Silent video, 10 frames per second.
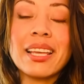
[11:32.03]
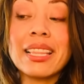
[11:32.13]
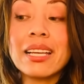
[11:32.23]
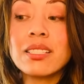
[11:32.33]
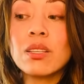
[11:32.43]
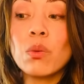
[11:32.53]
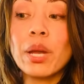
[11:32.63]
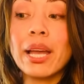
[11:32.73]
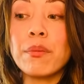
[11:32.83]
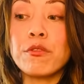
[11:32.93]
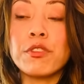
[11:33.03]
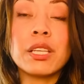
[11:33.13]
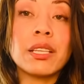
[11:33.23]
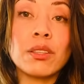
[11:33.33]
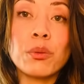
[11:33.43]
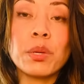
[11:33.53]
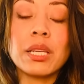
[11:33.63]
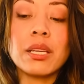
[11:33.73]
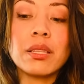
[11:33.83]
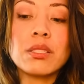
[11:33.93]
and that's the way I'm feeling the
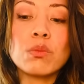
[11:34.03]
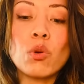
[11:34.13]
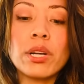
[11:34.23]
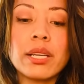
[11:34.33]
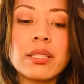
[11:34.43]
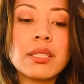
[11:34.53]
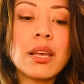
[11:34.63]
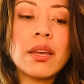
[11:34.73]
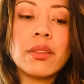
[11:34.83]
reading this morning, is